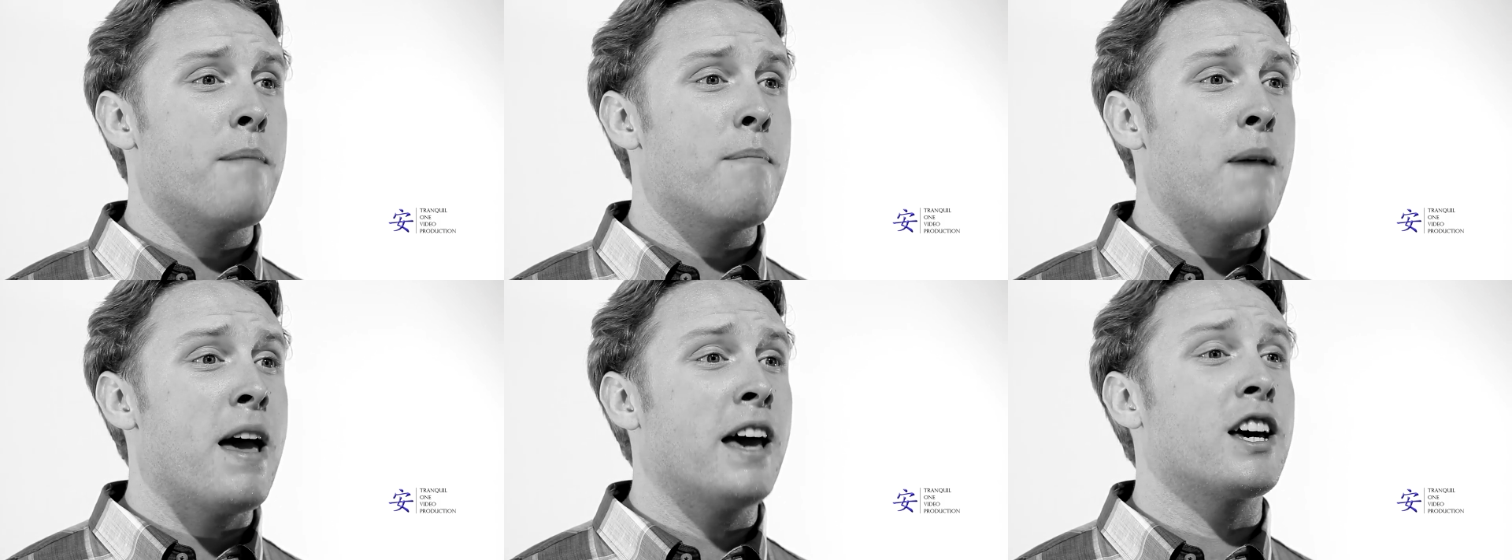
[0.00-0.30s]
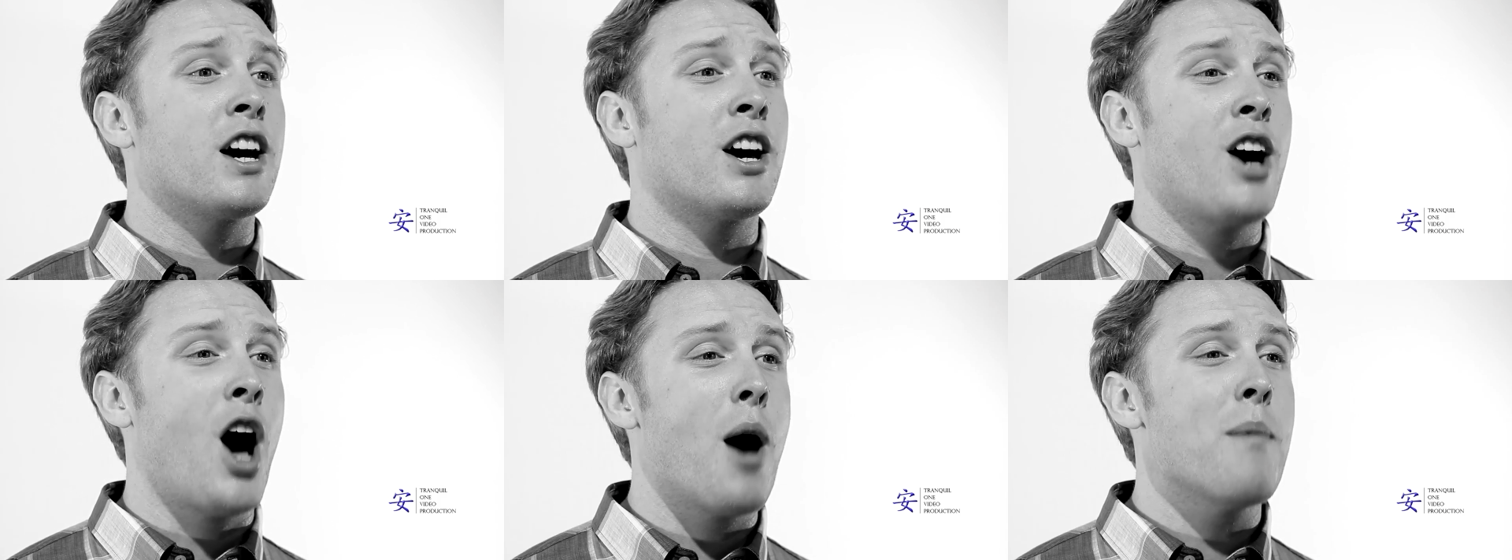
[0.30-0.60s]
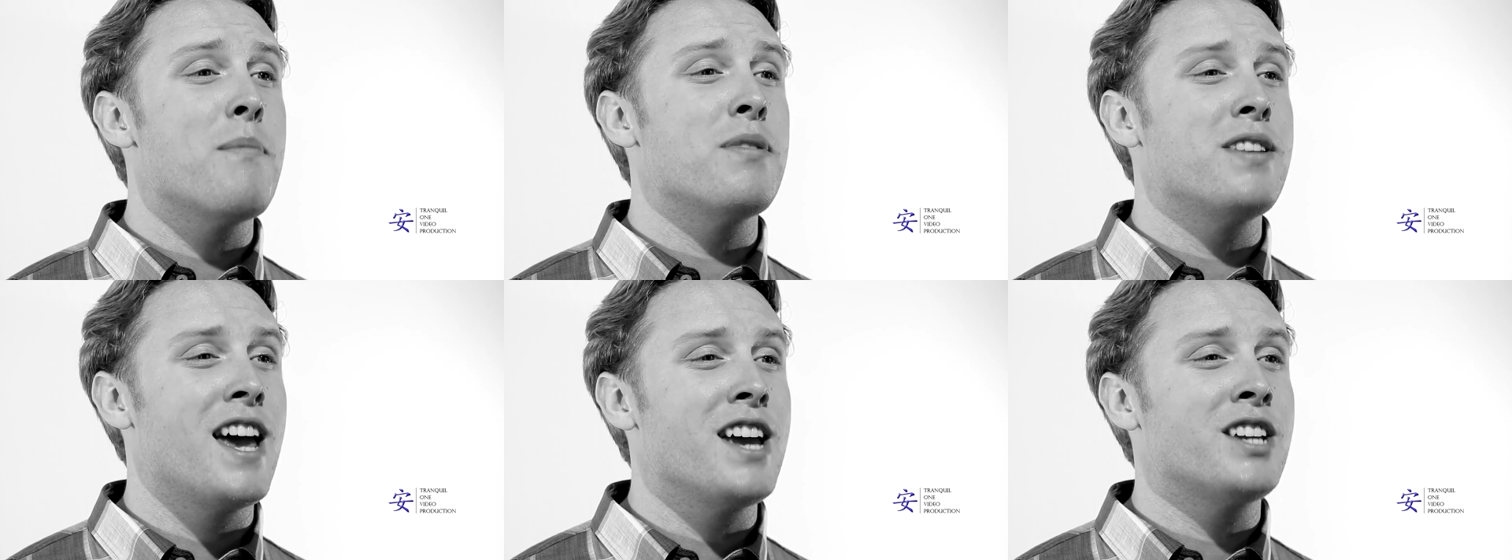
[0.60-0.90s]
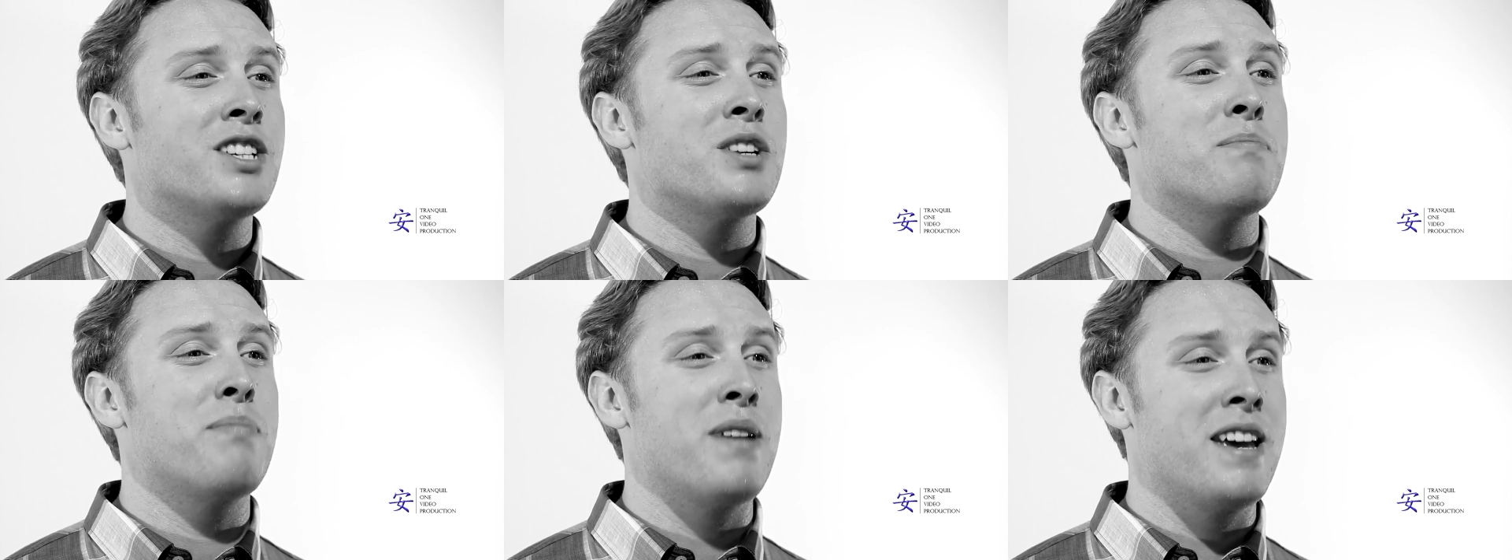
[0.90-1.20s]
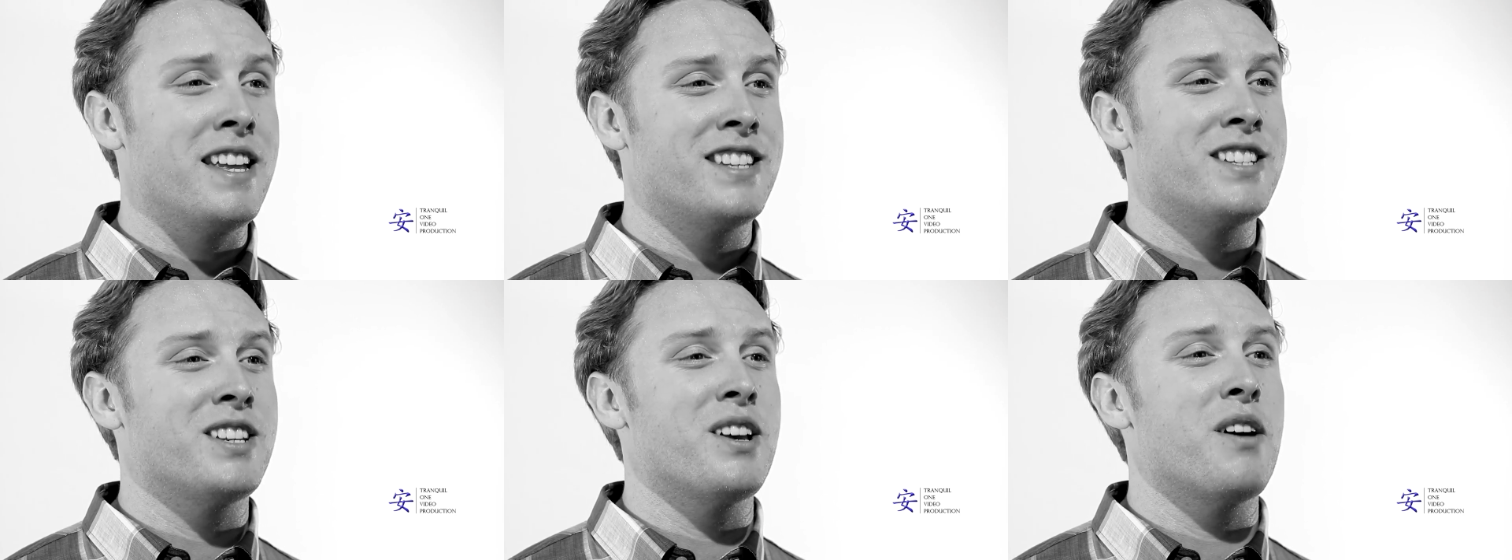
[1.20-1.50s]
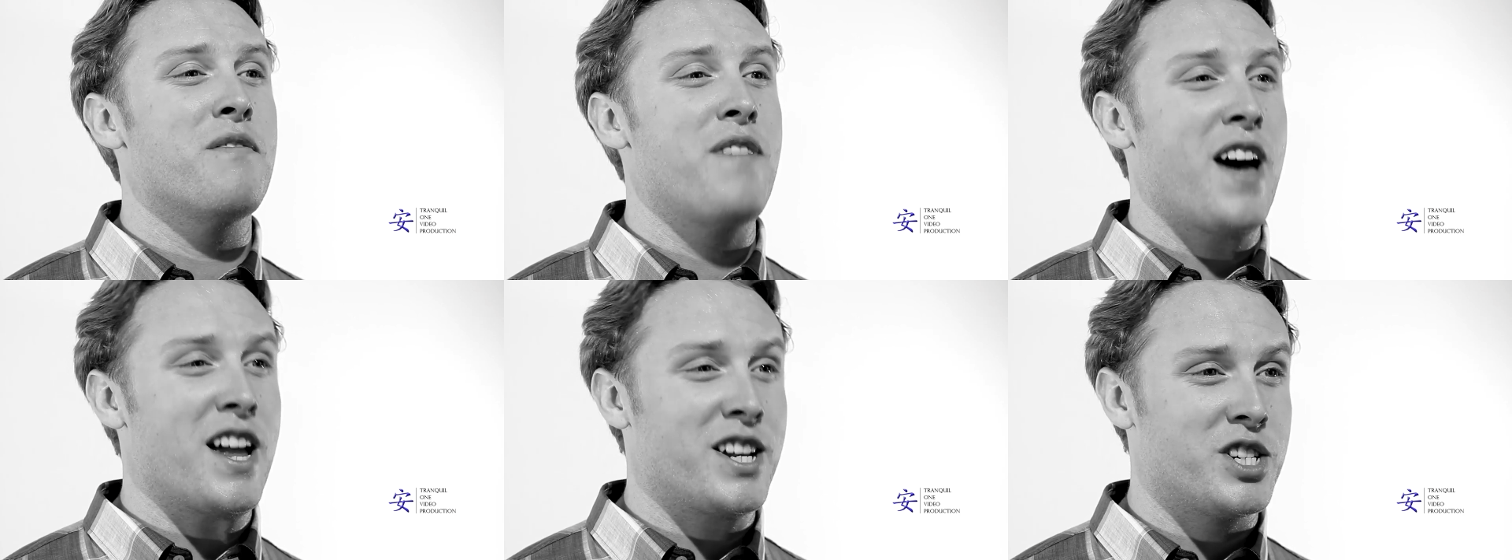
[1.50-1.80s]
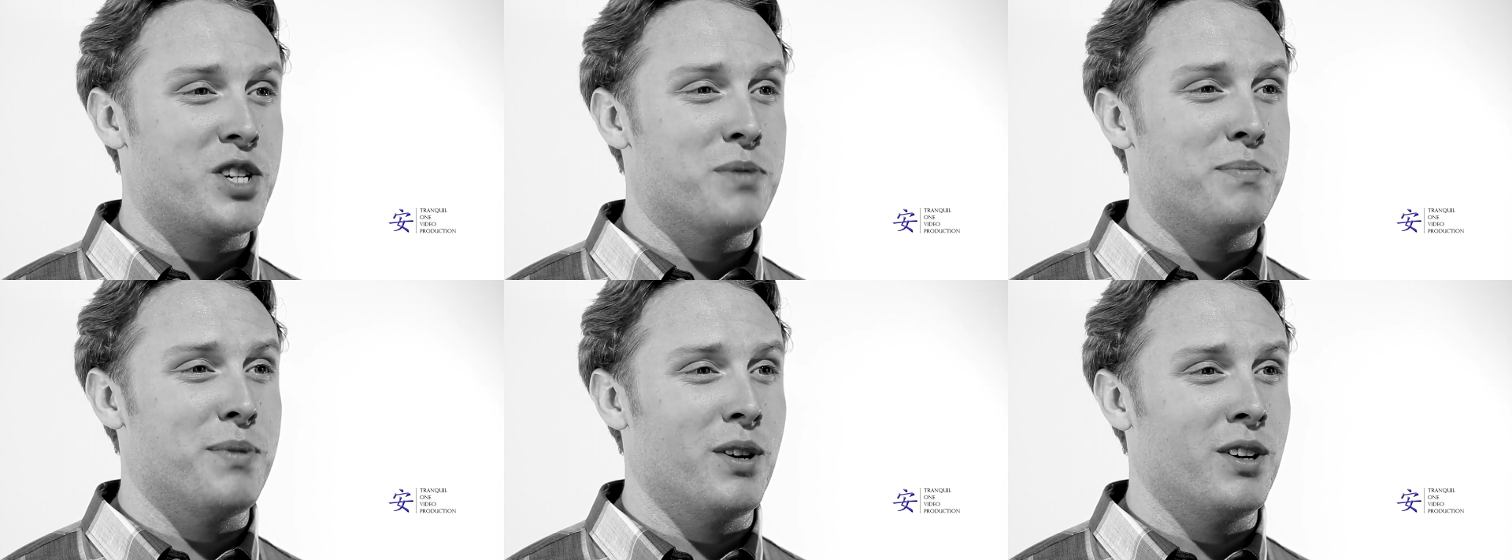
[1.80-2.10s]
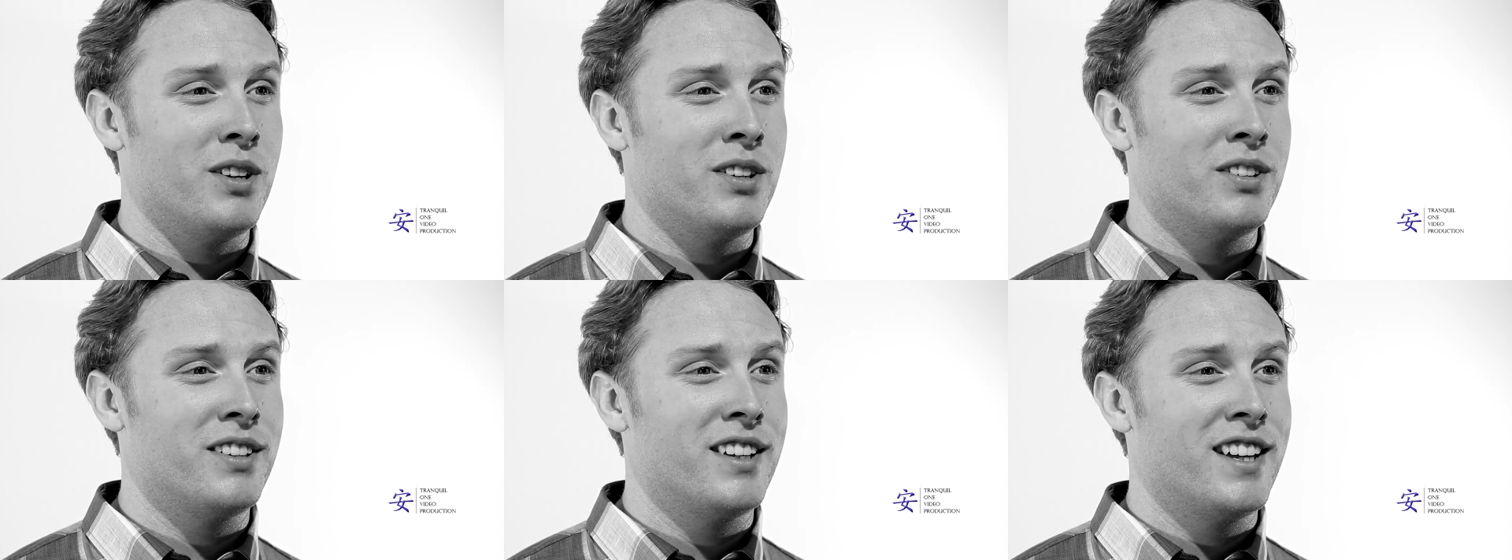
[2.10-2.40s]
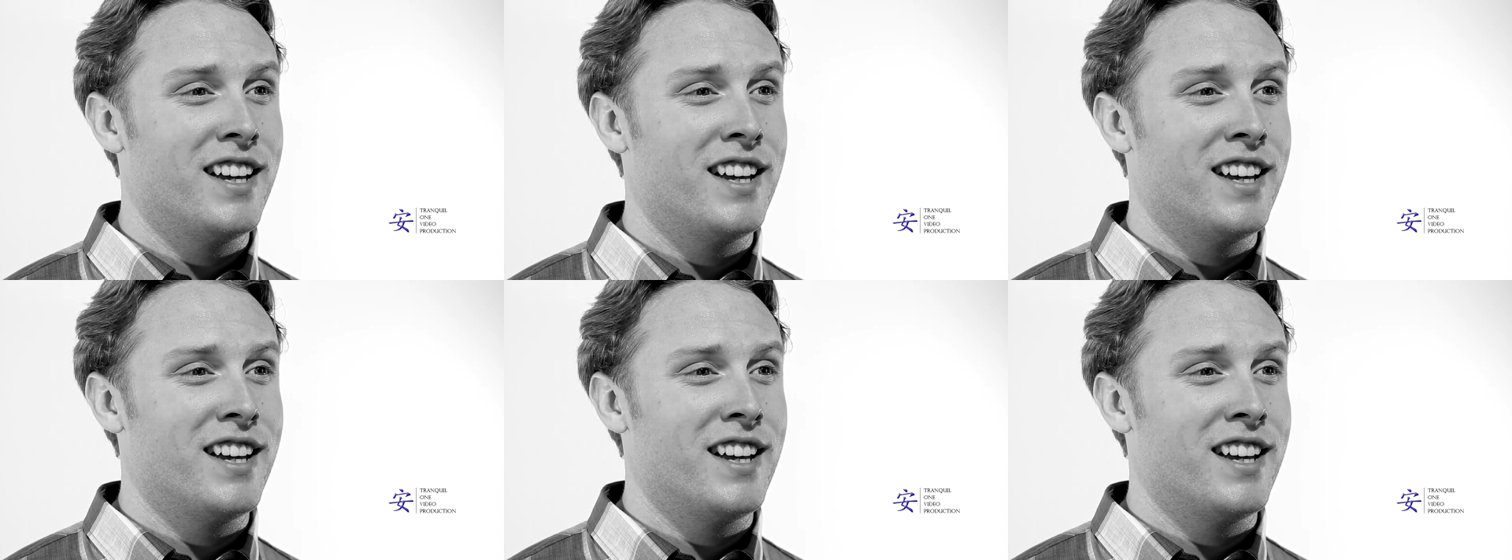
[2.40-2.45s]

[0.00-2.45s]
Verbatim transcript: make a combination pizza of vegetable.